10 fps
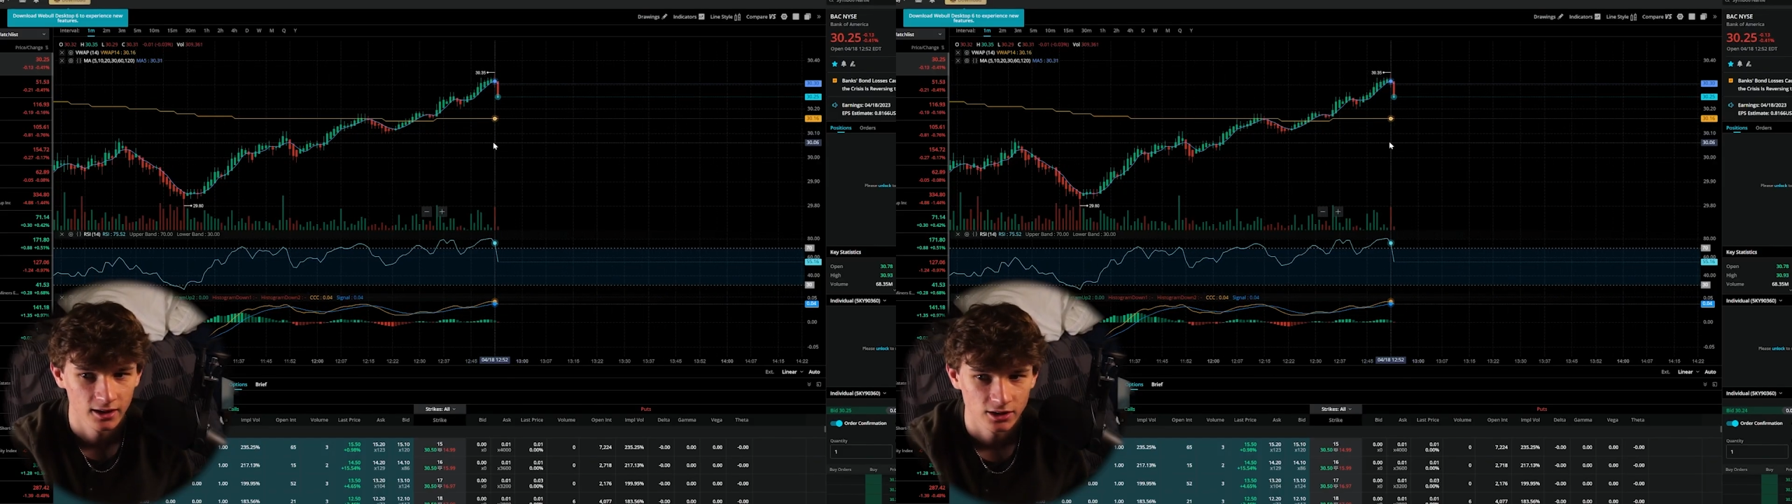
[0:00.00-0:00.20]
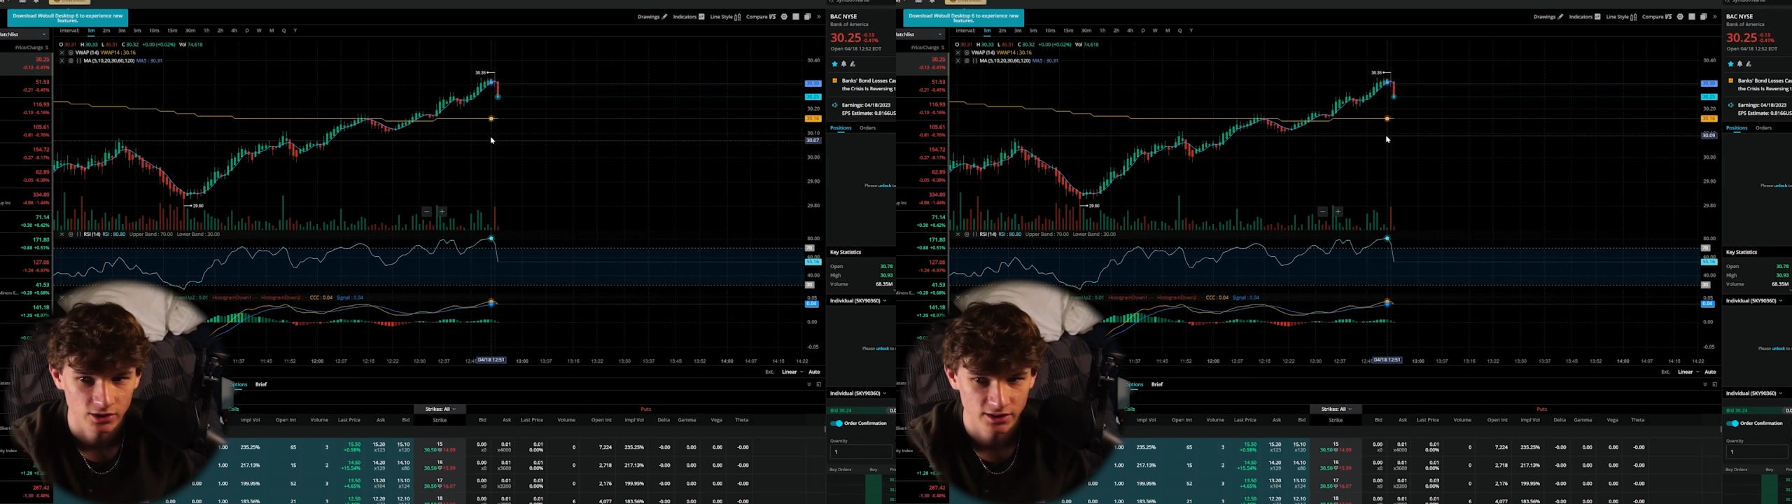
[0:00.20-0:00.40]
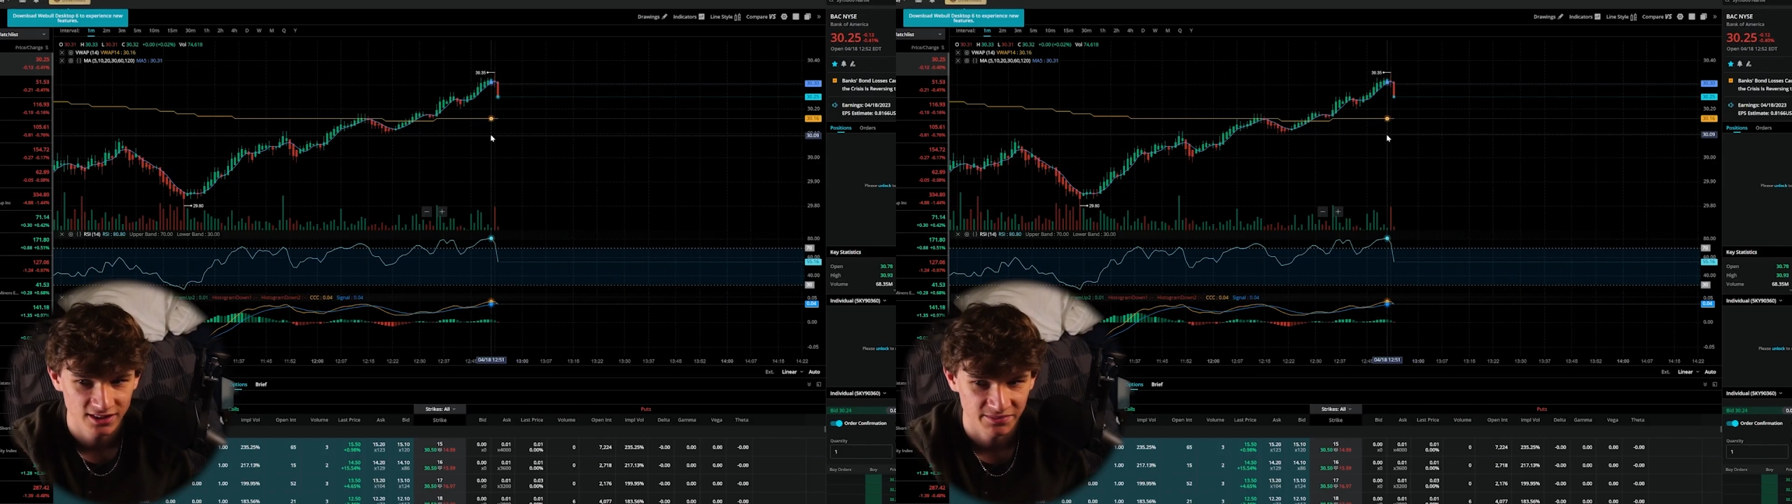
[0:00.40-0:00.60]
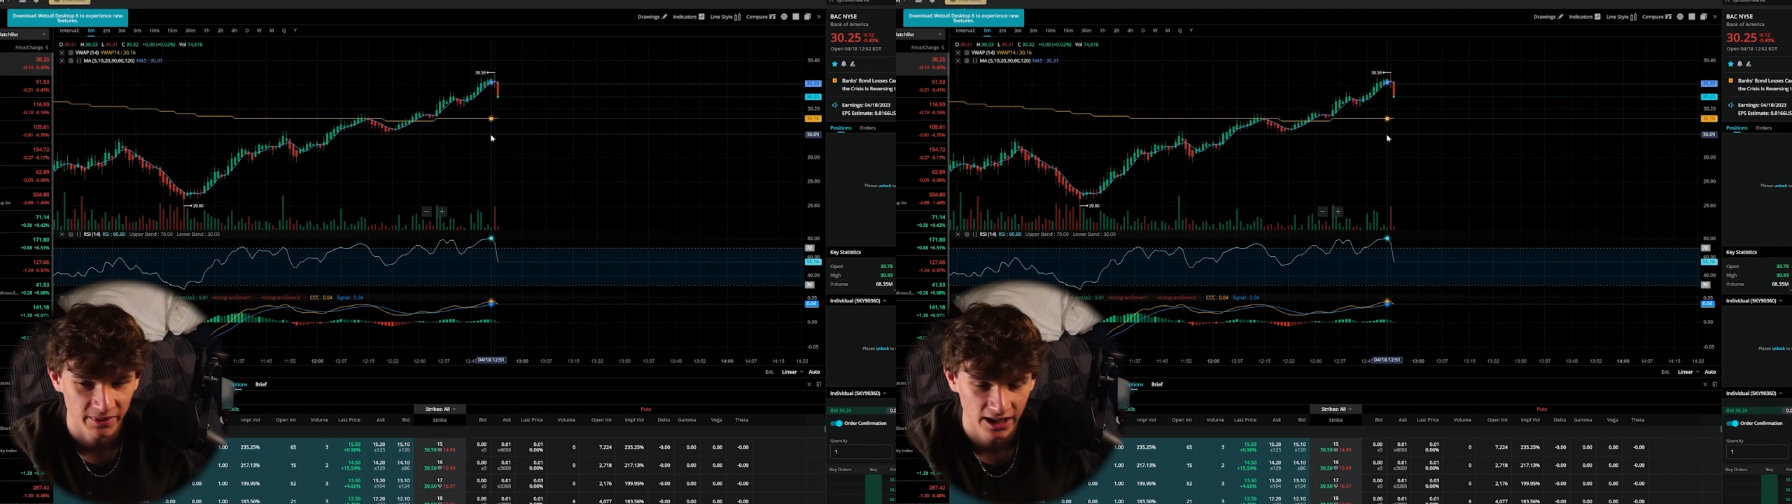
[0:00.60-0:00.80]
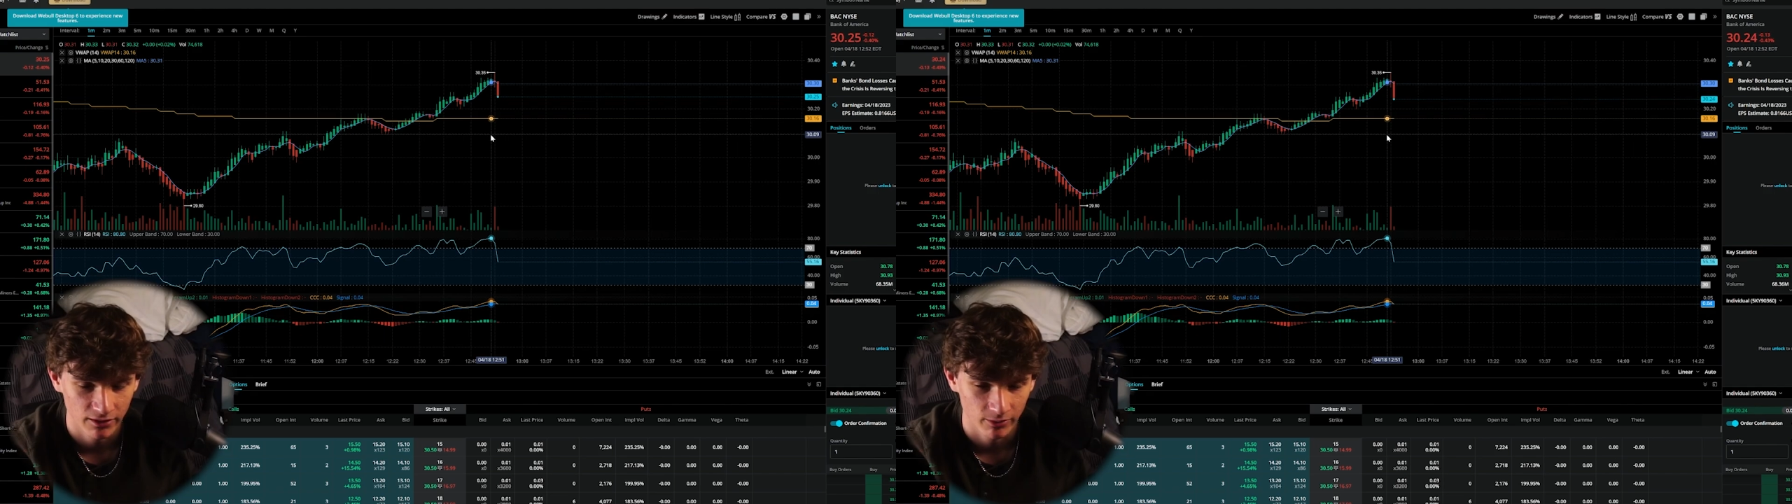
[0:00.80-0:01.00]
So this is
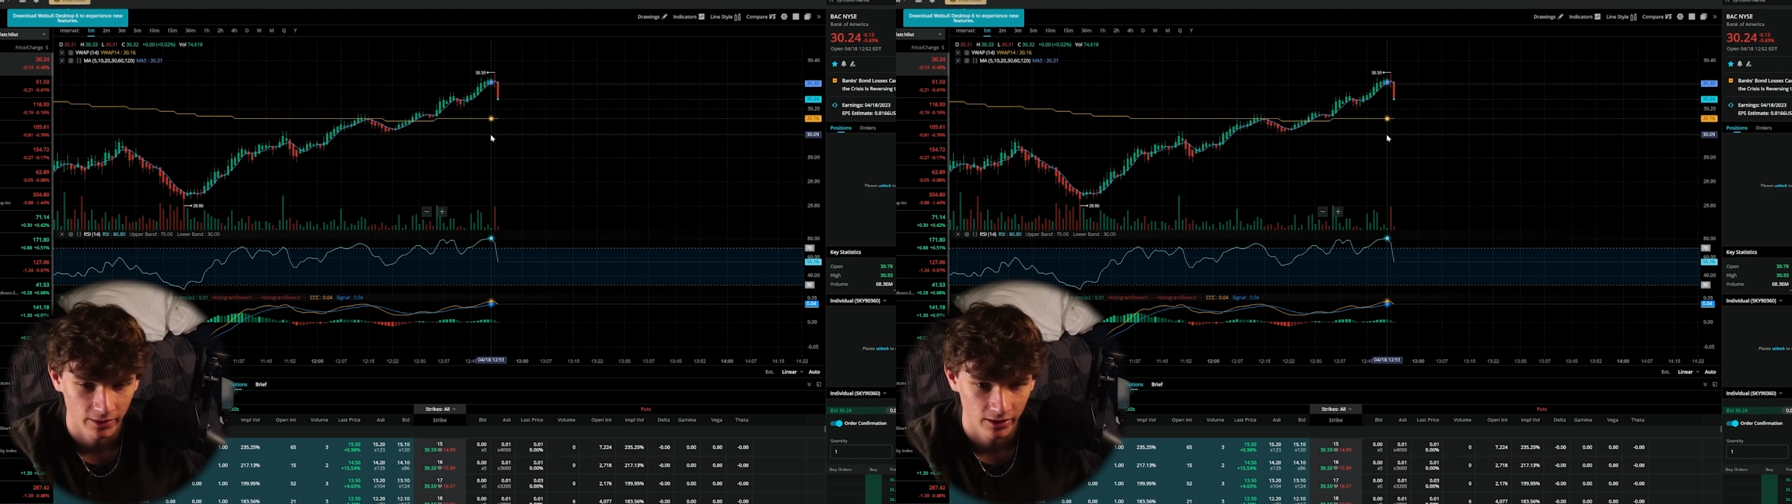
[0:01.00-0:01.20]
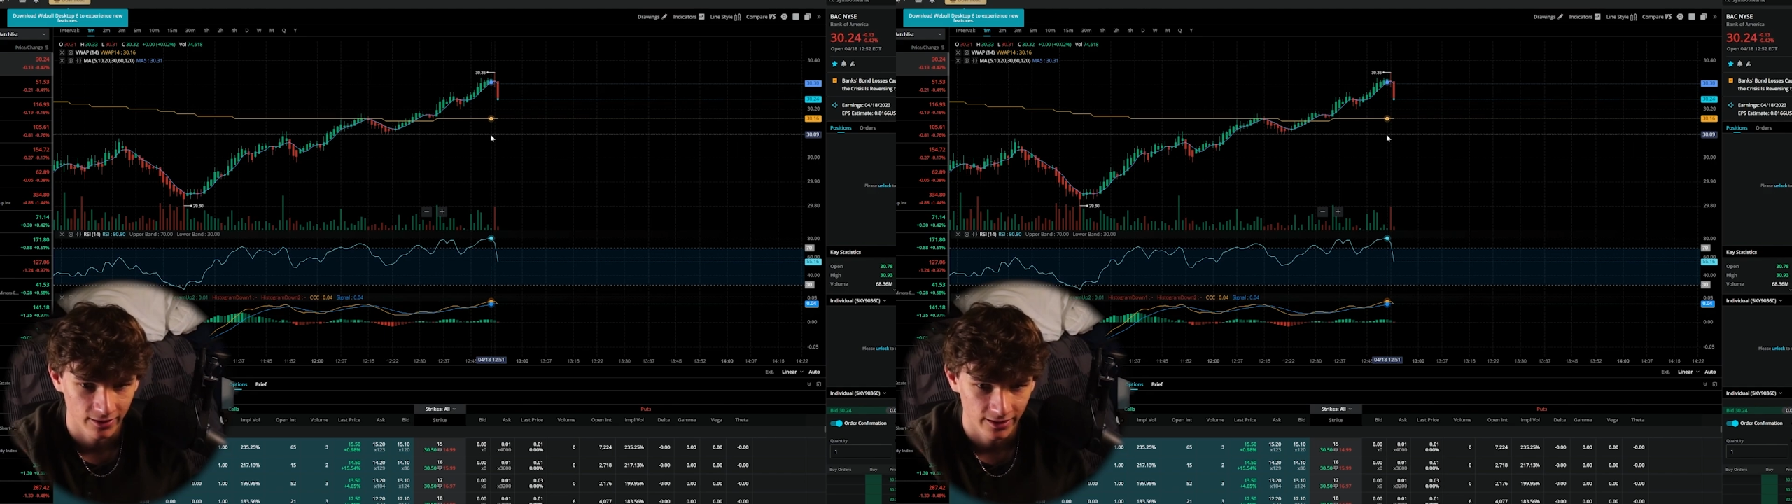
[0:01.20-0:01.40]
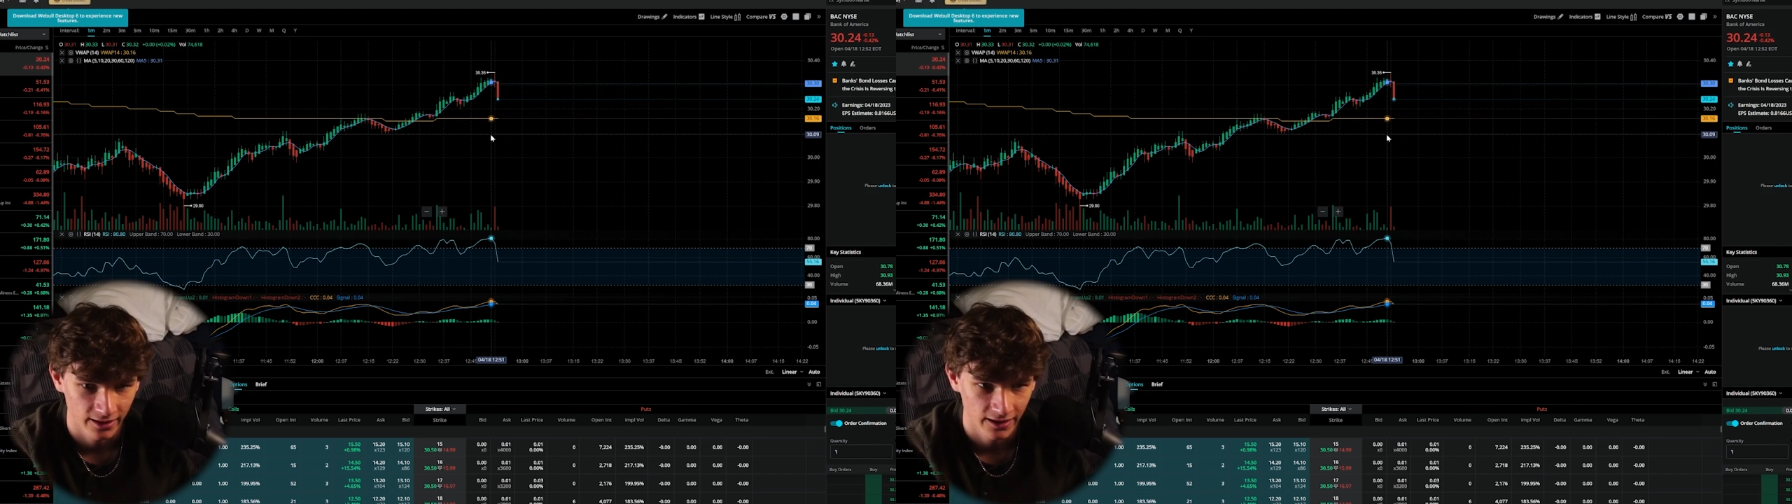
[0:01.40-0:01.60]
Bank of America,